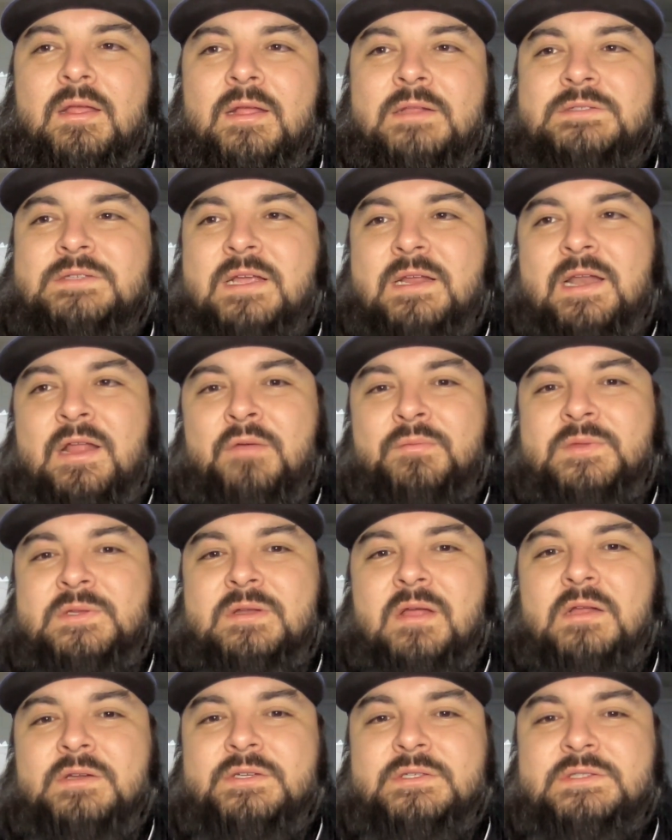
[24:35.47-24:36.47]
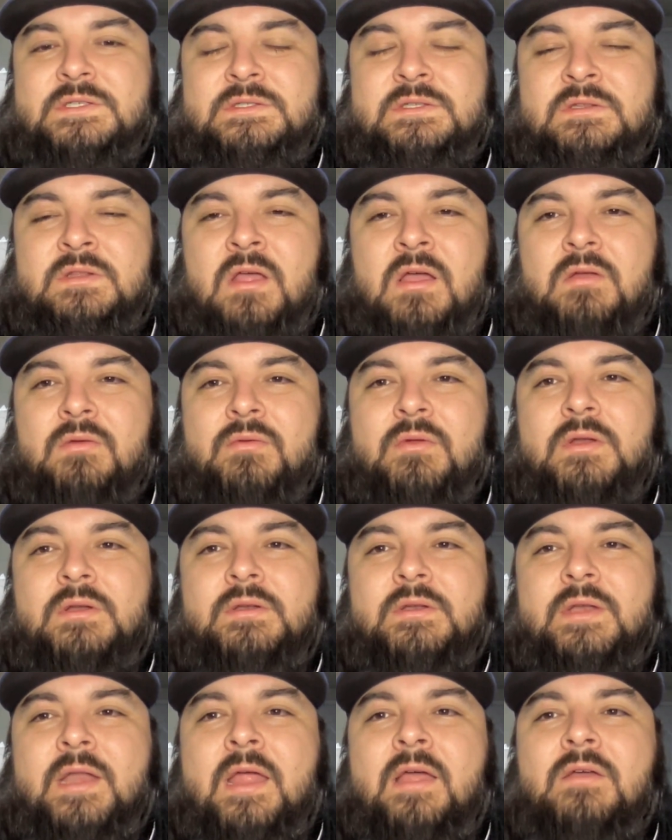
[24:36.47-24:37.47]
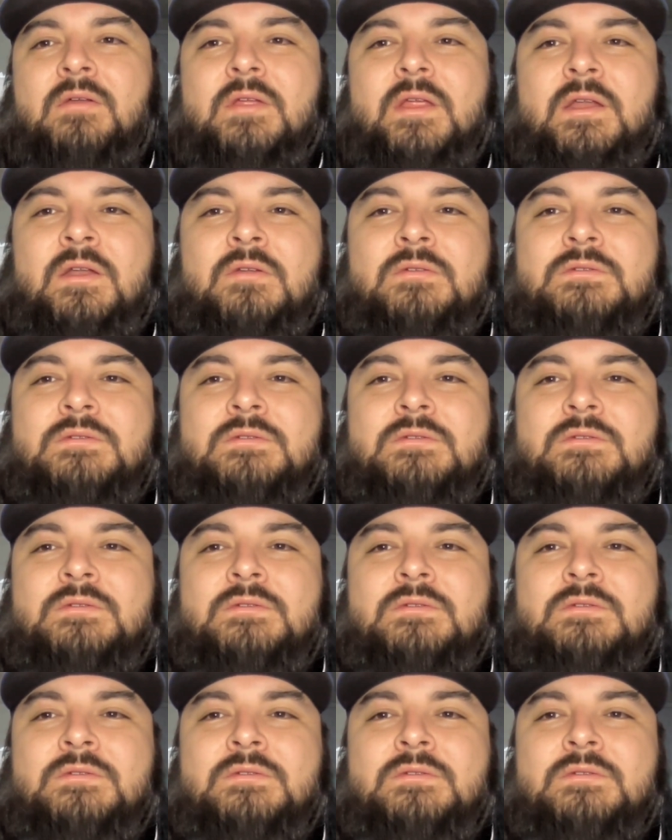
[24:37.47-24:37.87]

it's going to help the Dodgers in the long run. Now,